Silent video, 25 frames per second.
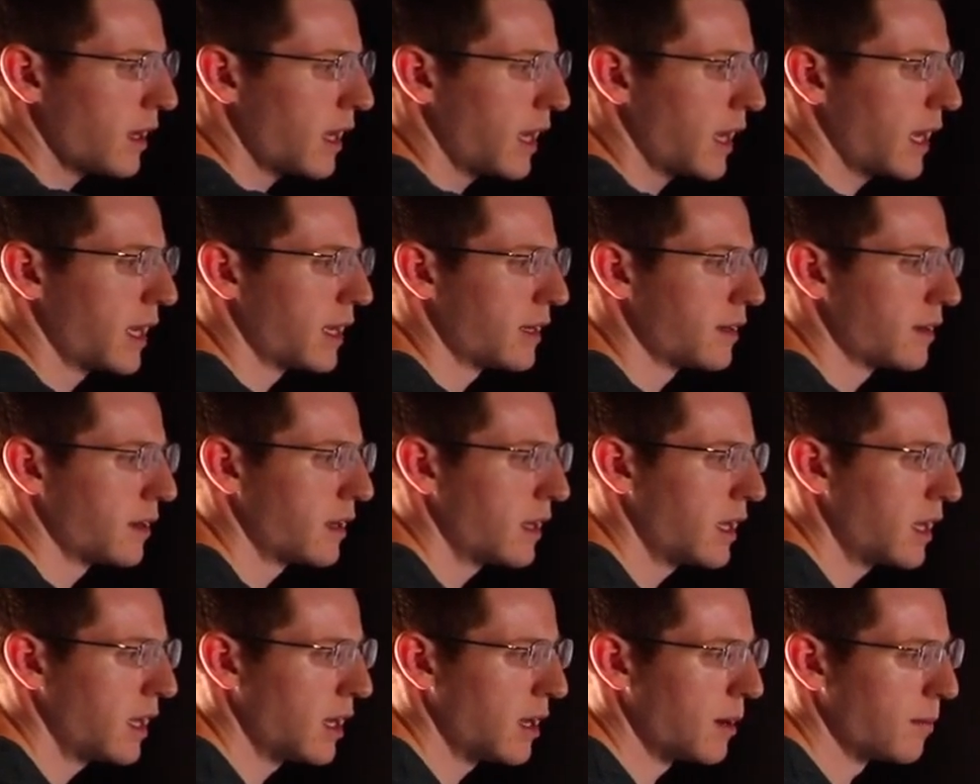And
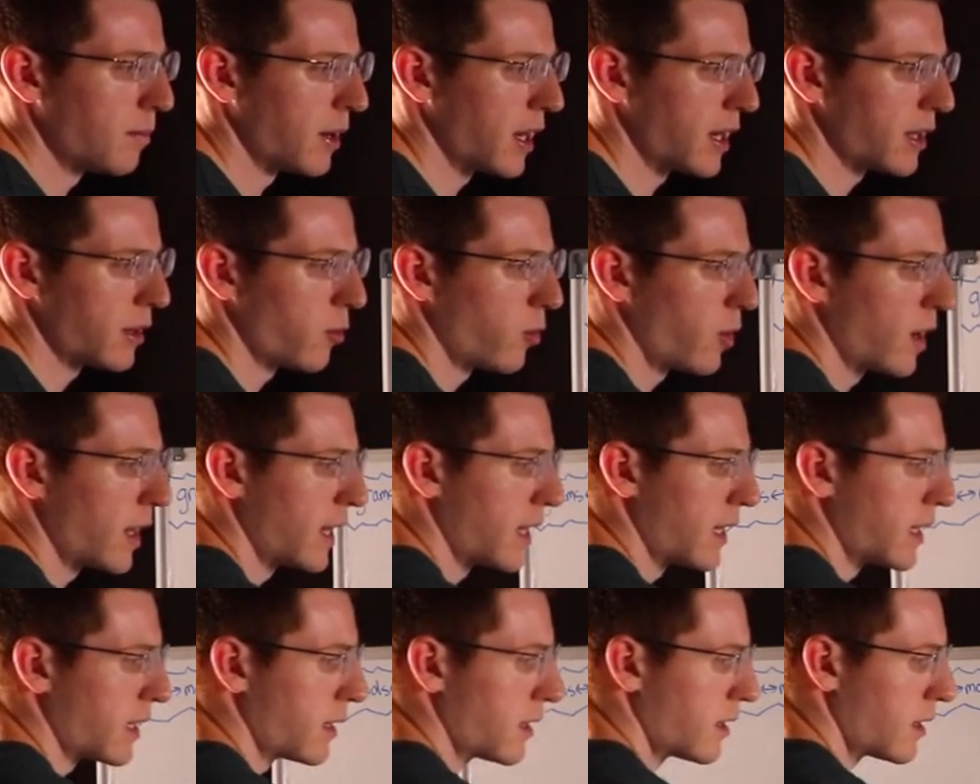by the
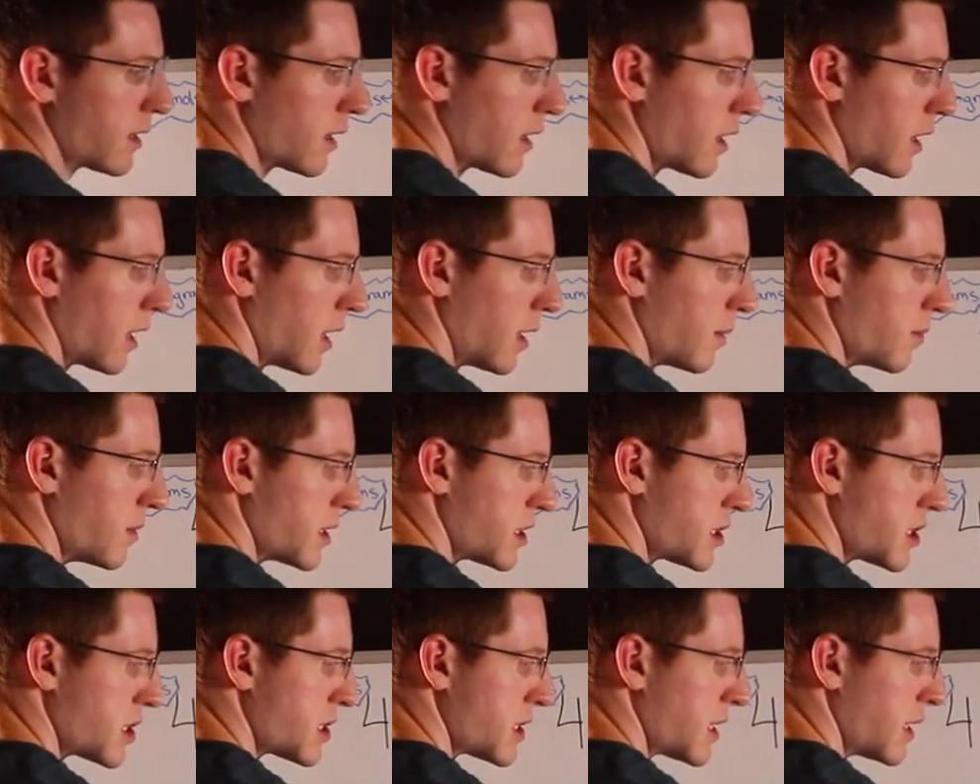way,
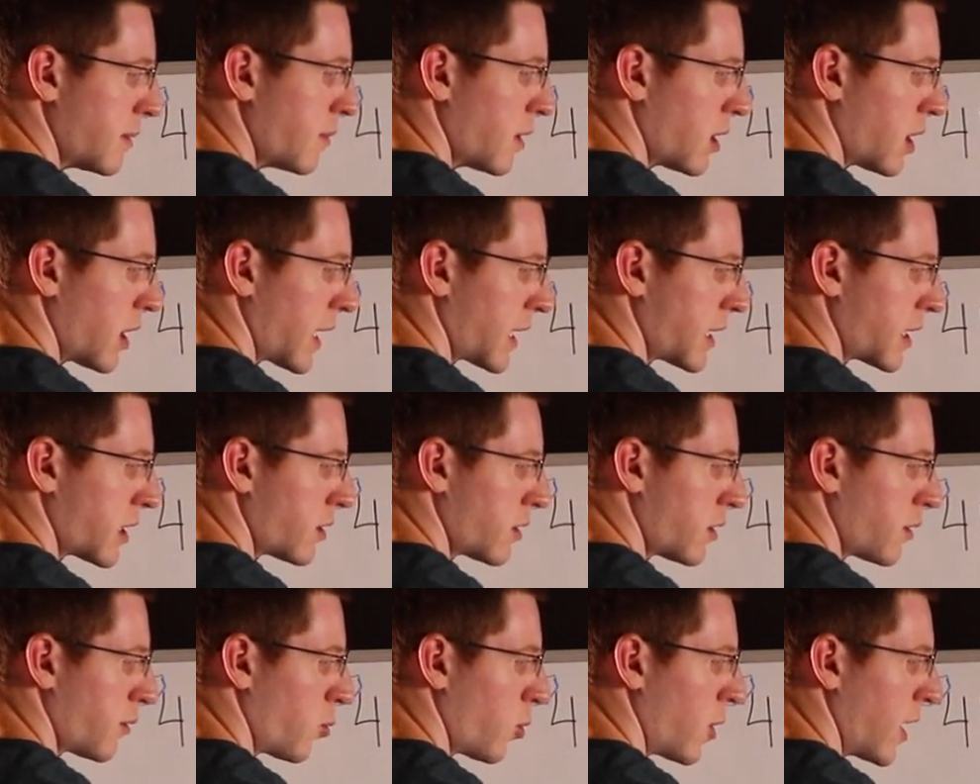this is the
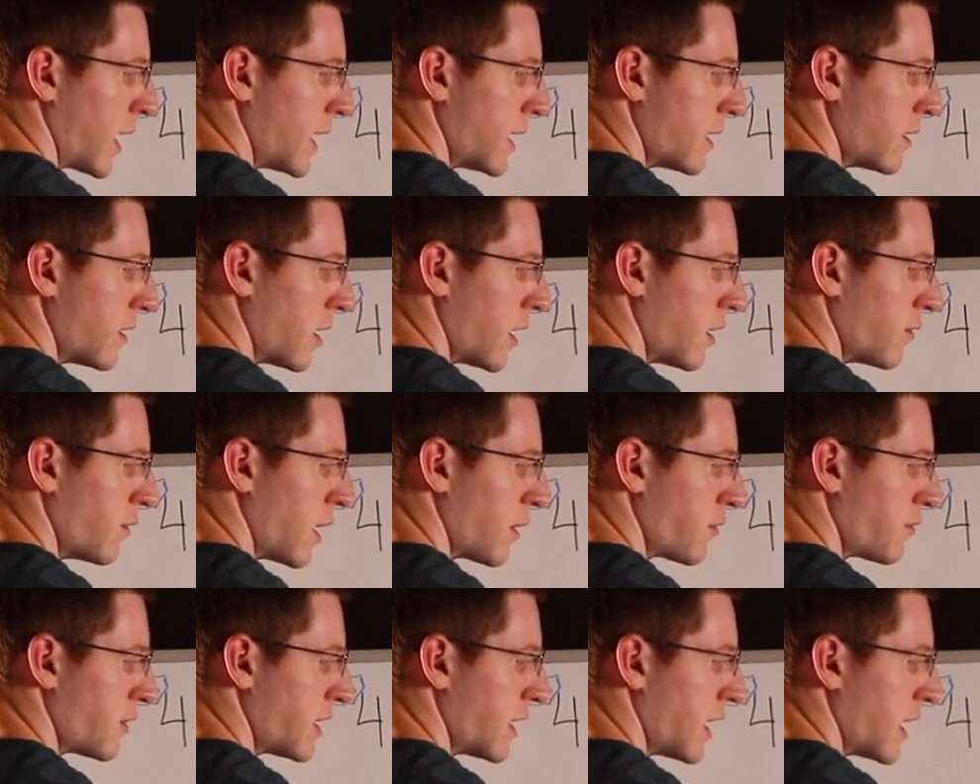molecular weight of
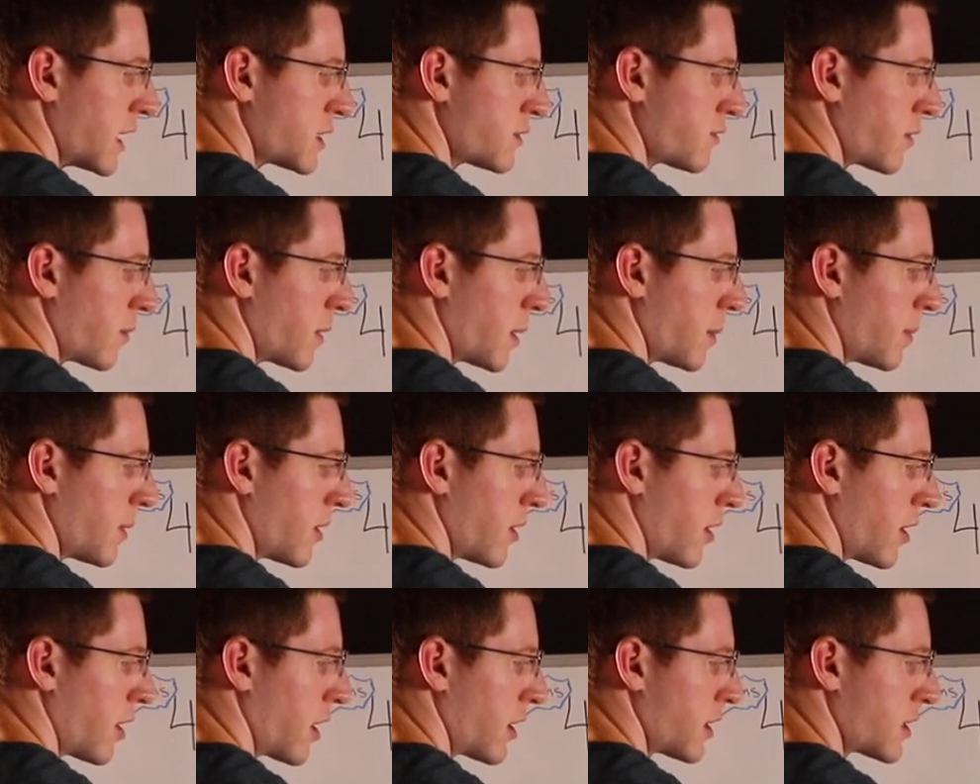FeS from the
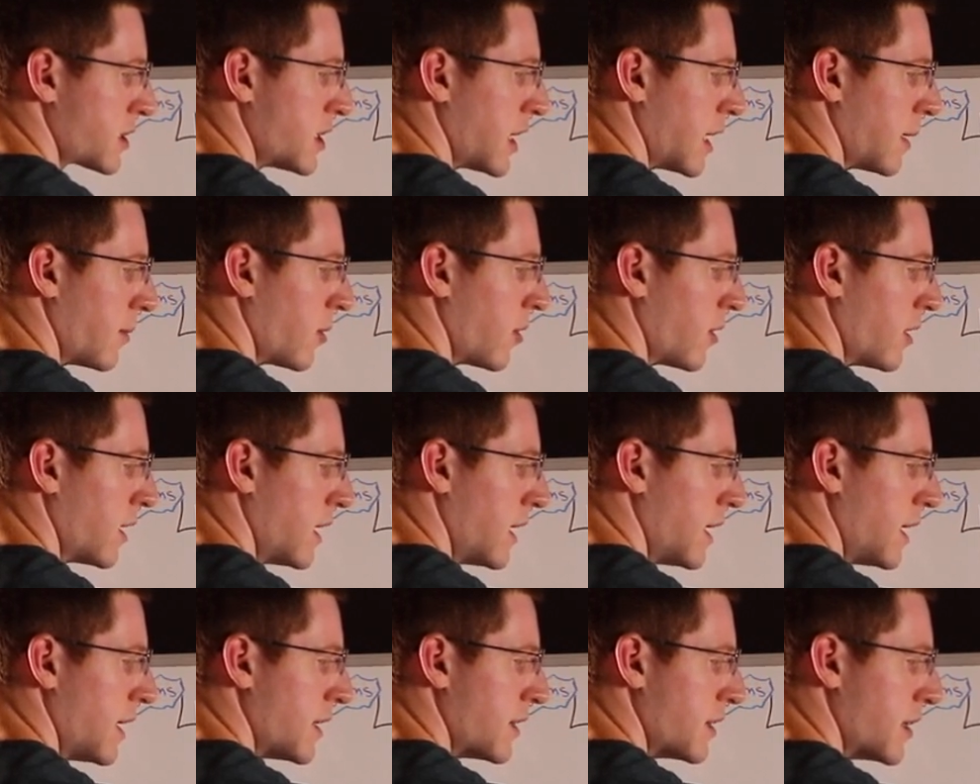periodic table.
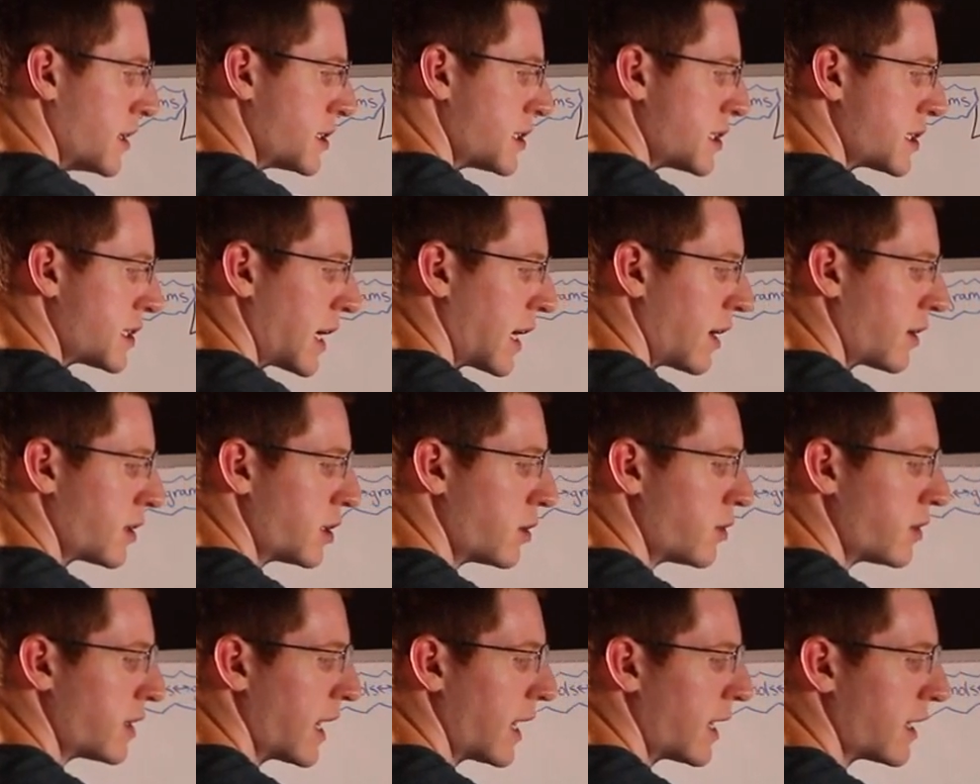This is how
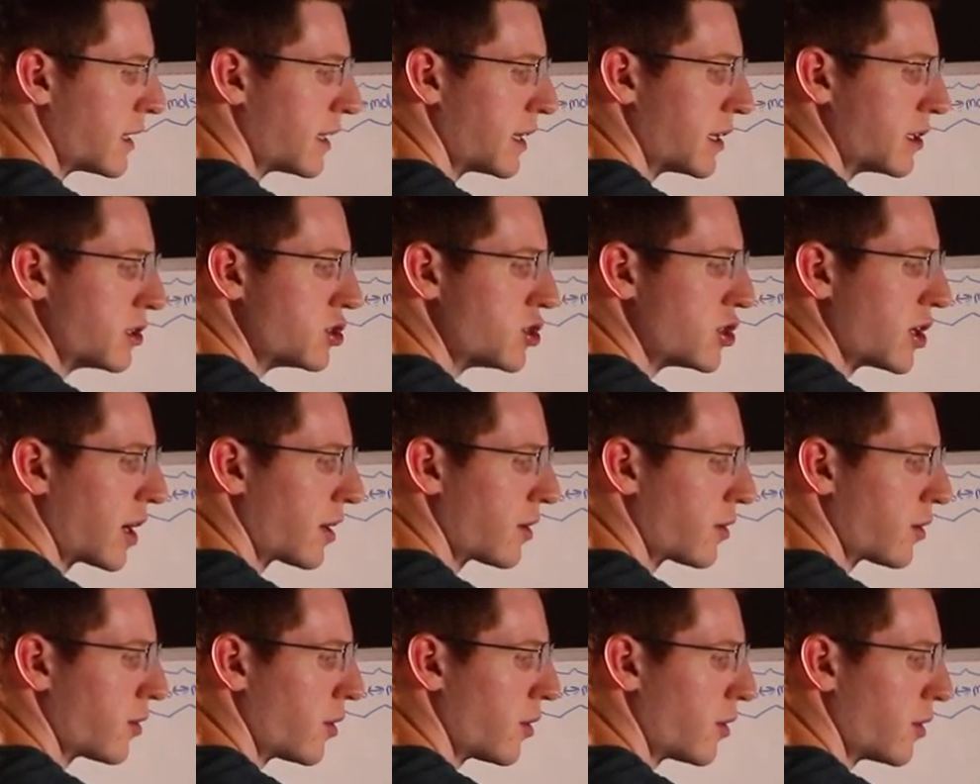you get, in
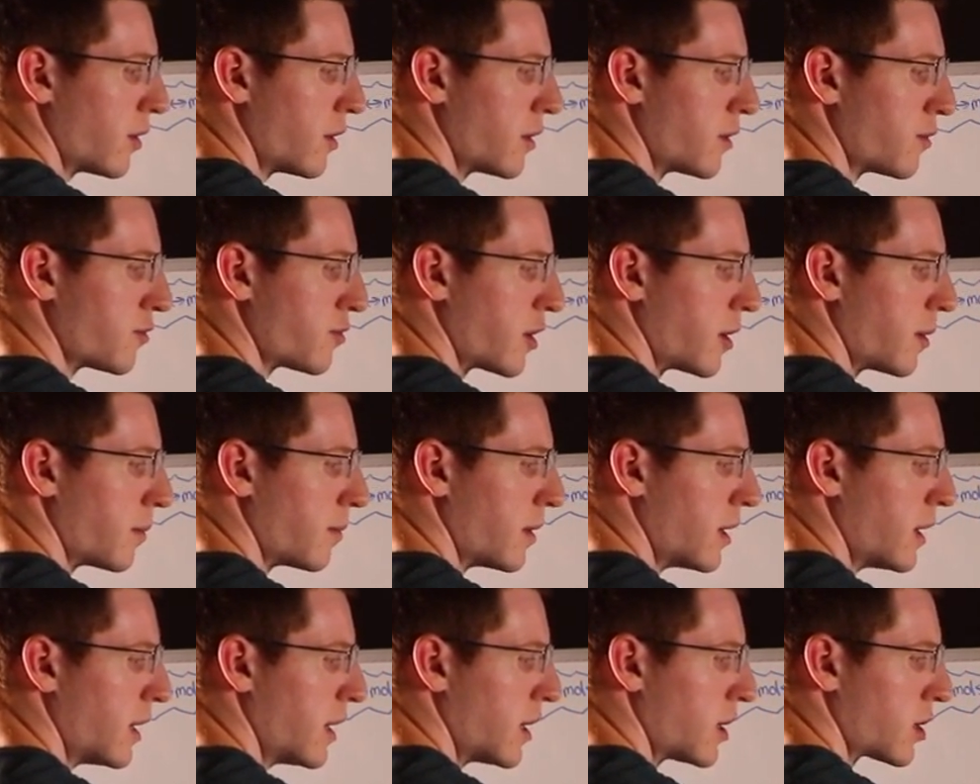general,
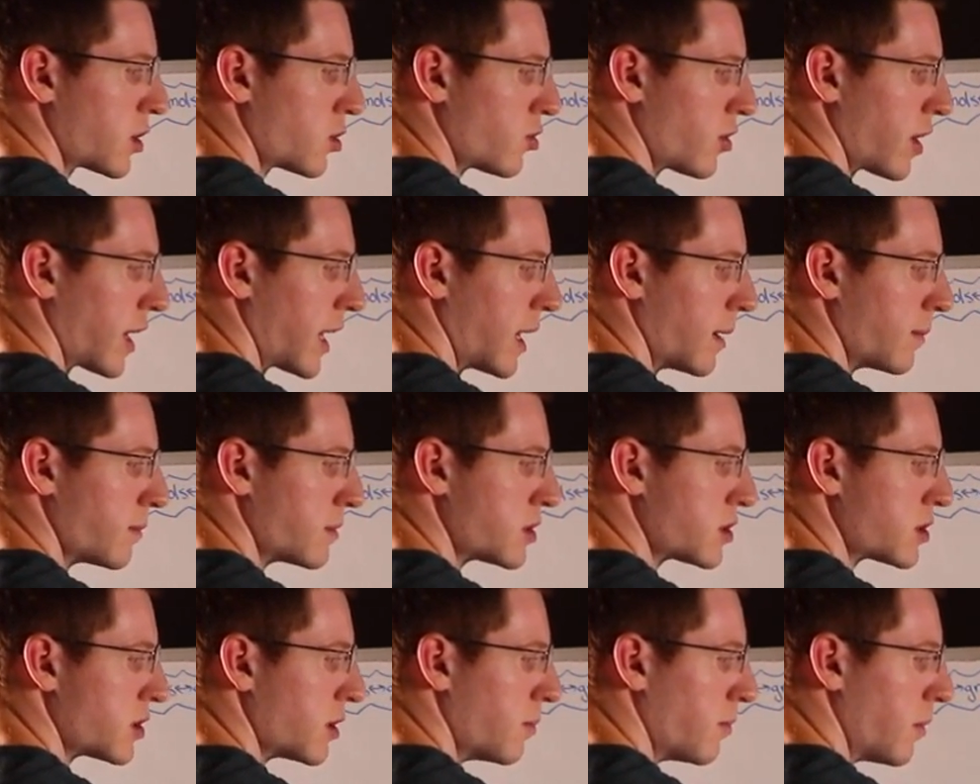from
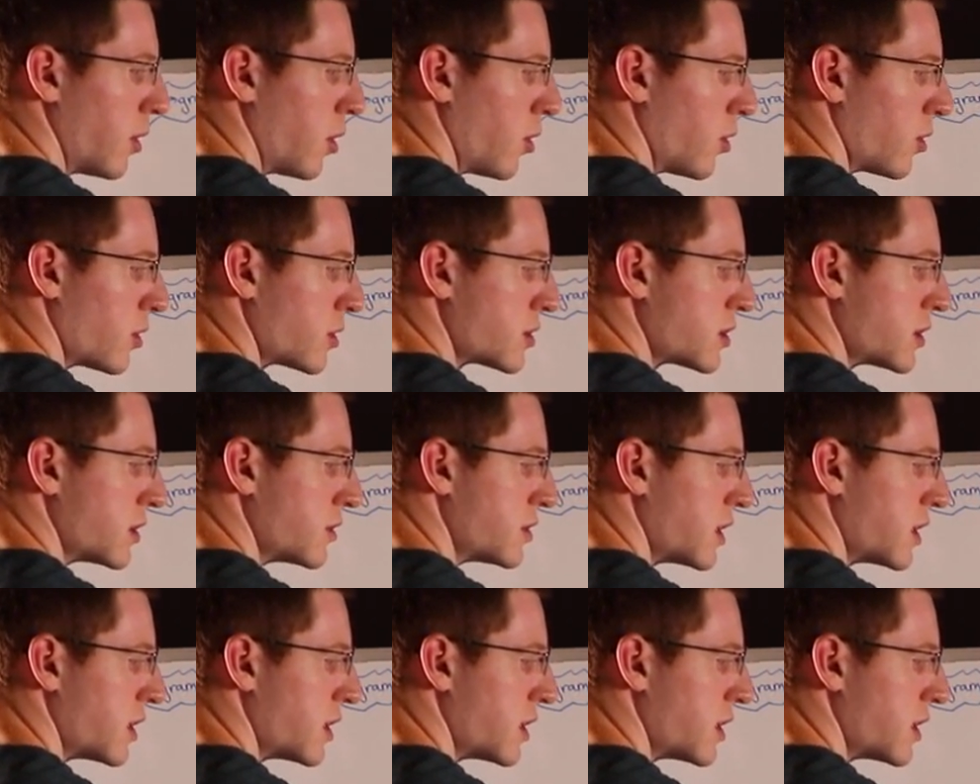grams to moles.